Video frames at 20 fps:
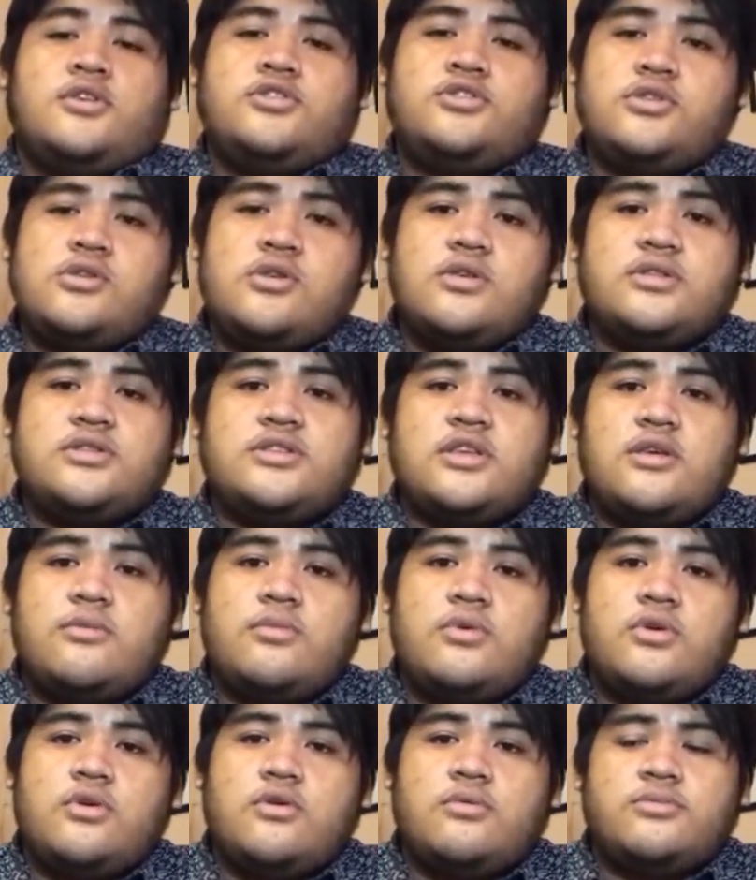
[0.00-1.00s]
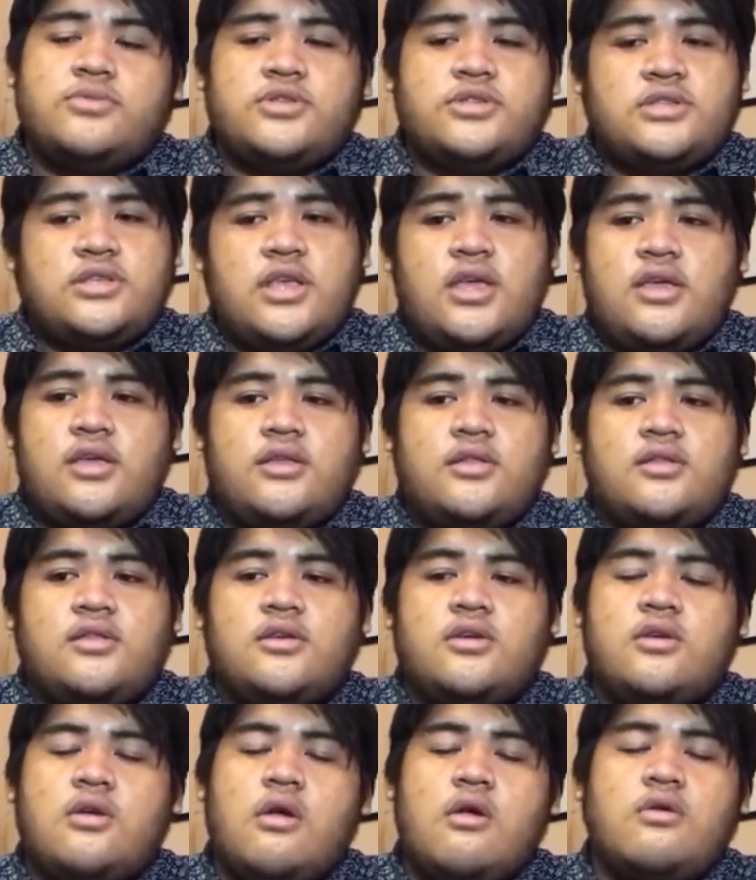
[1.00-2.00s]
George Simon Ohm said the
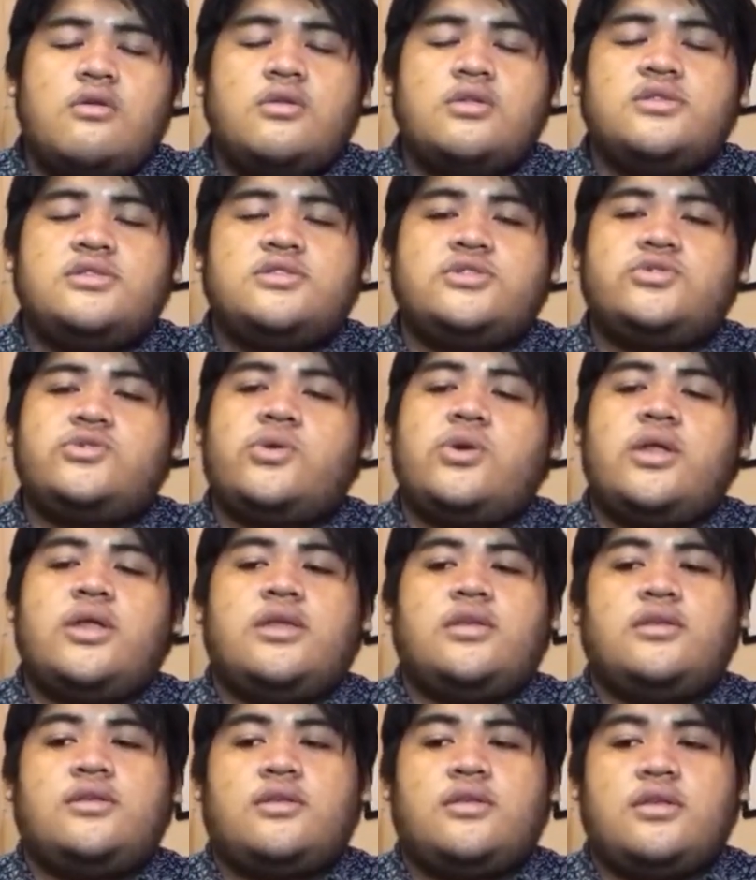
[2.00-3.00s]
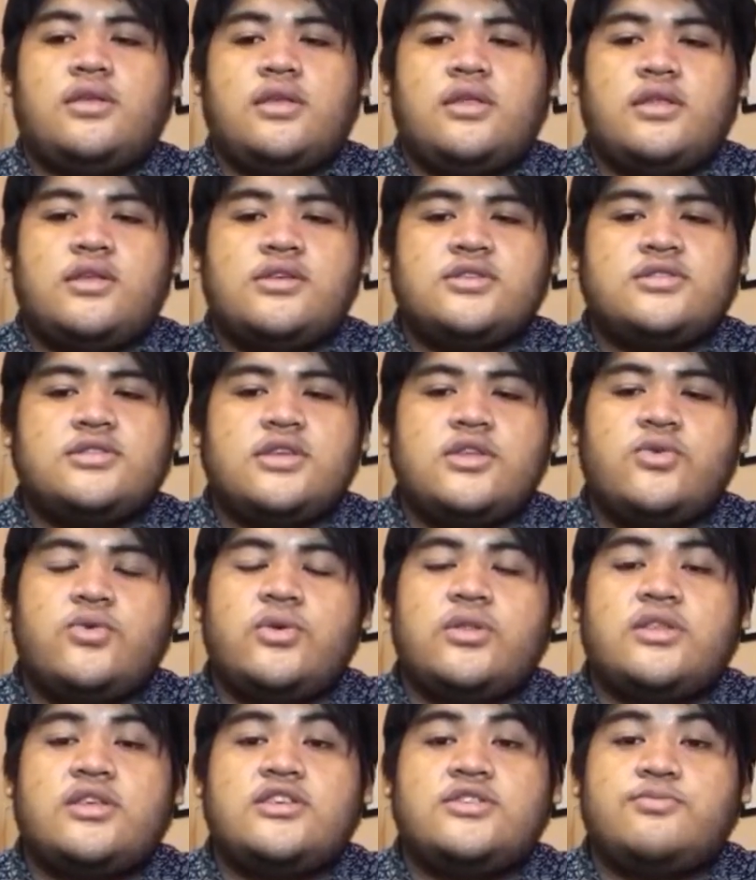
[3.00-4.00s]
current strain in a
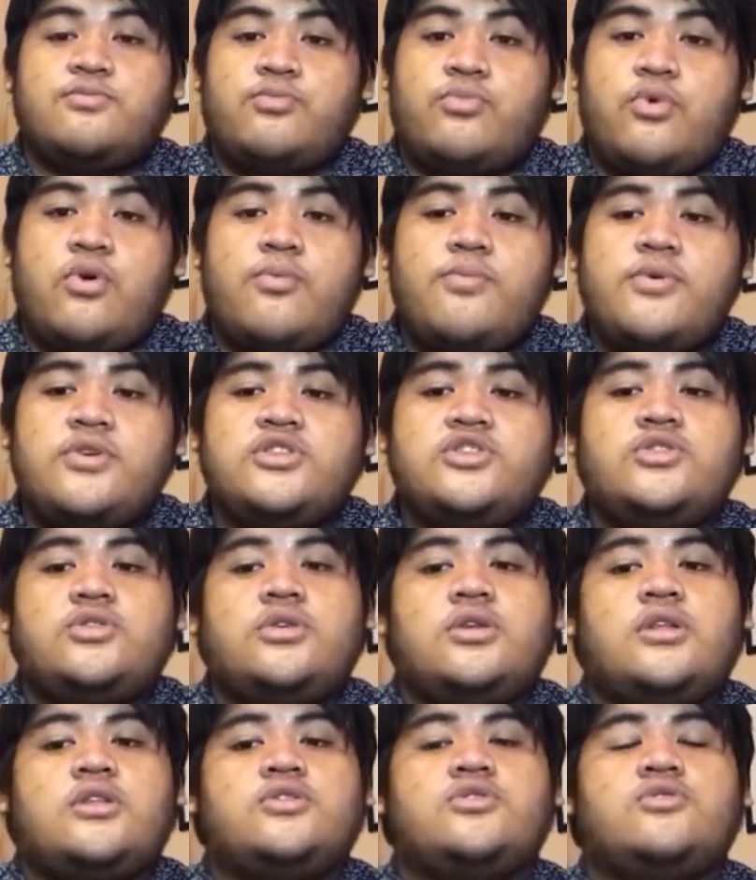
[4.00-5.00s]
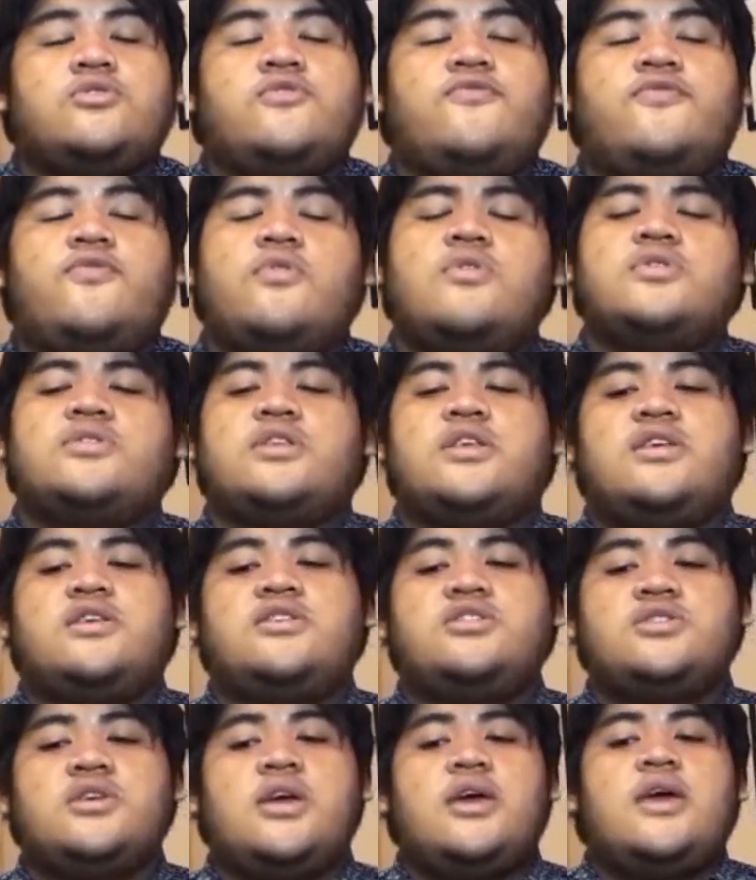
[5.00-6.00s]
circuit is proportional to the
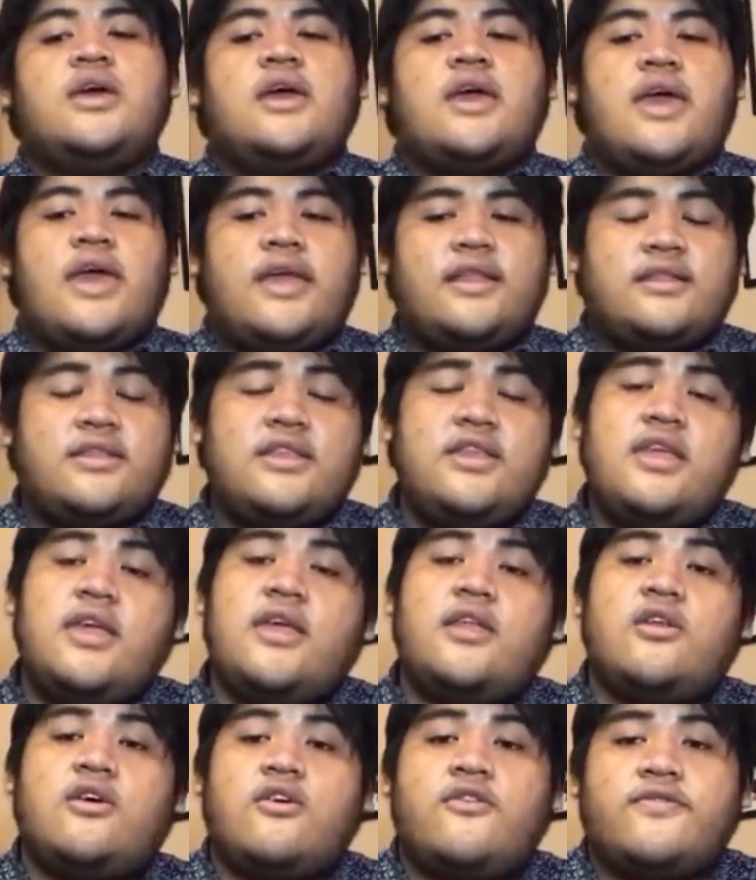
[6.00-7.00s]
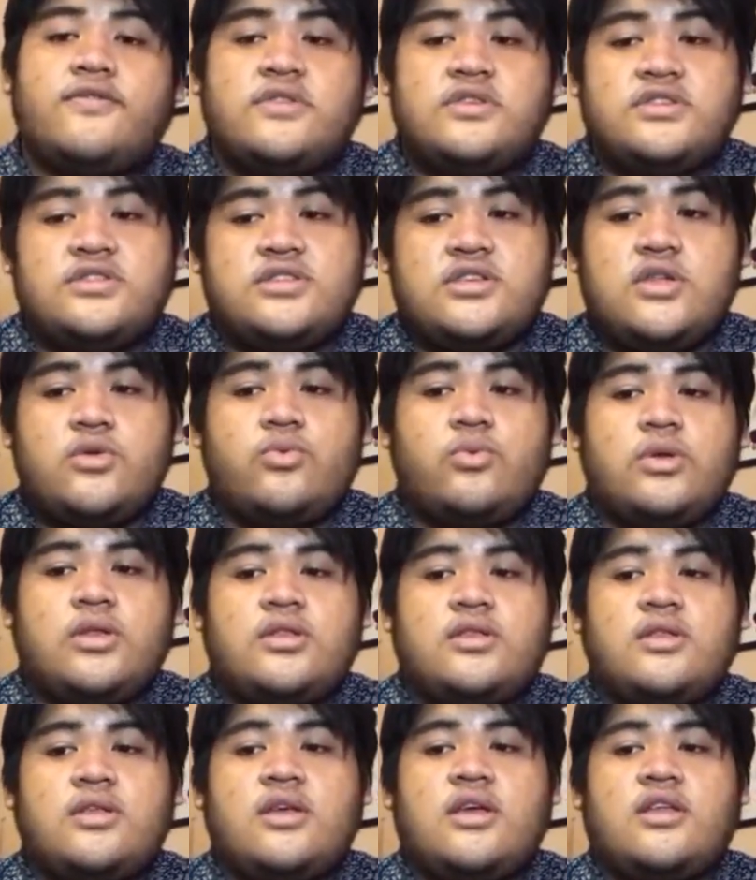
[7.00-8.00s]
voltage at the end of the circuit
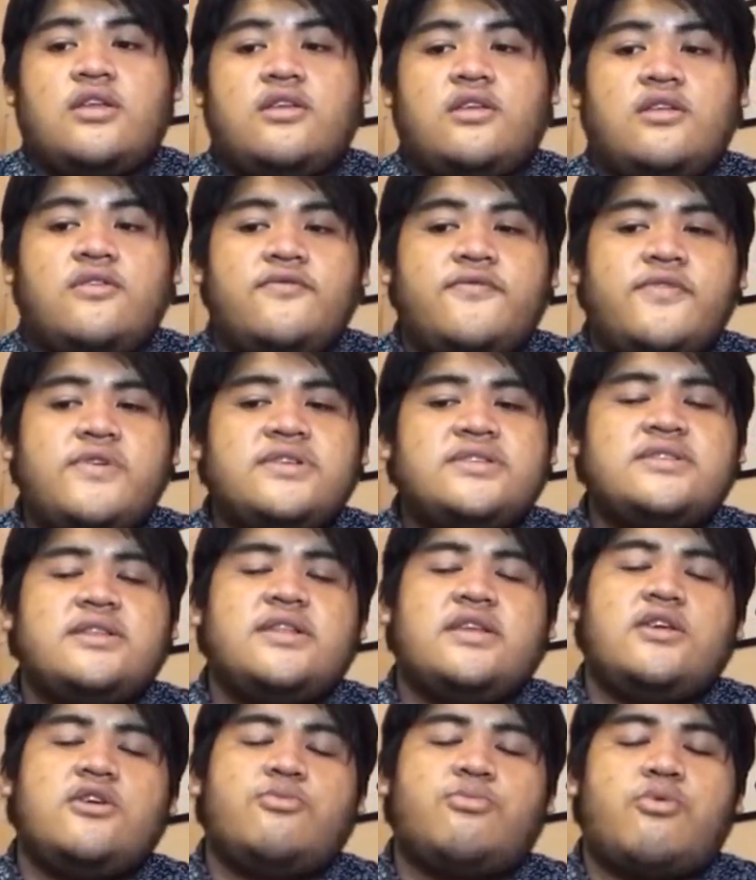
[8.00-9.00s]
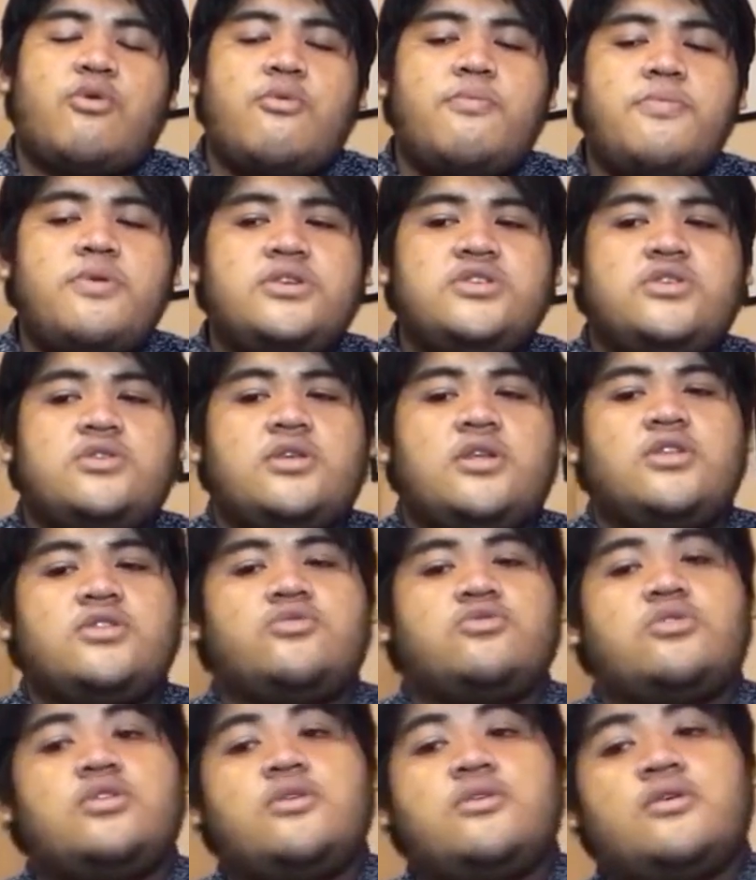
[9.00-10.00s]
and inversely proportional
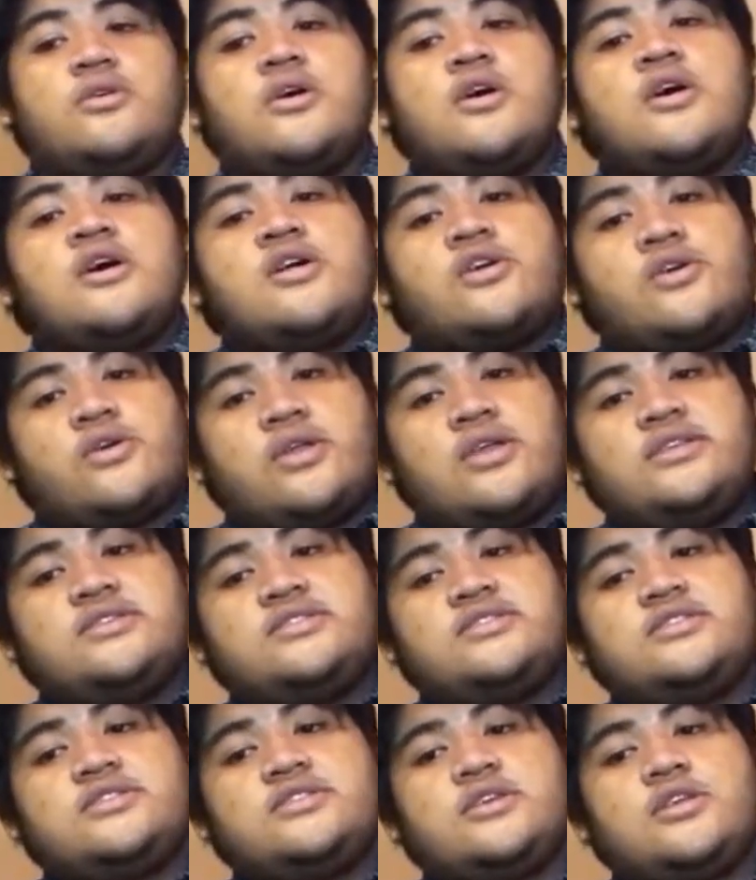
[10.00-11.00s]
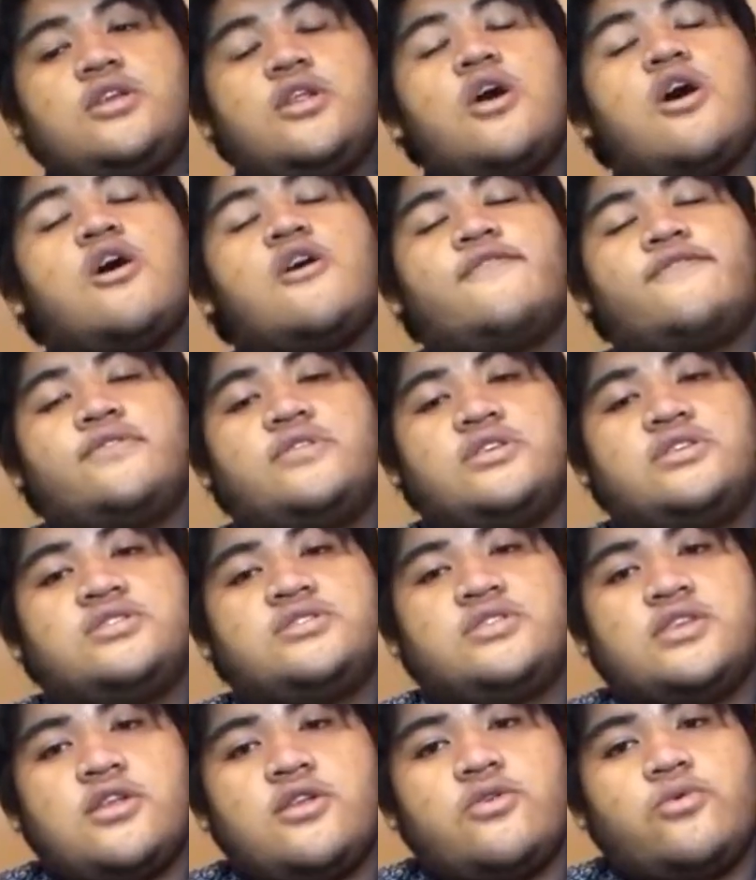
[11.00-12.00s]
to the resistance of the
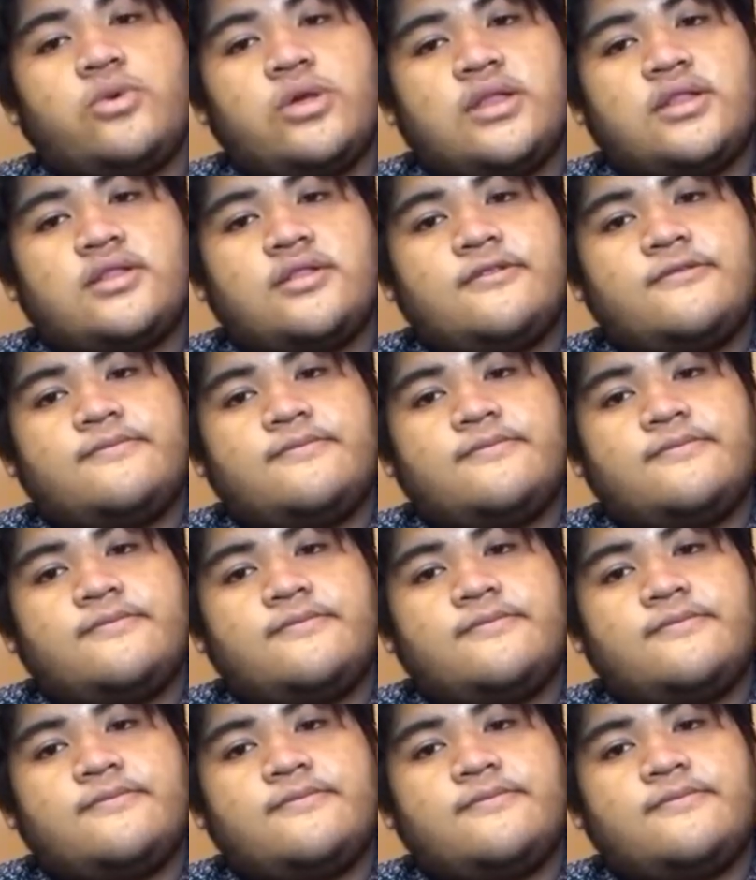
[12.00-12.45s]
circuit.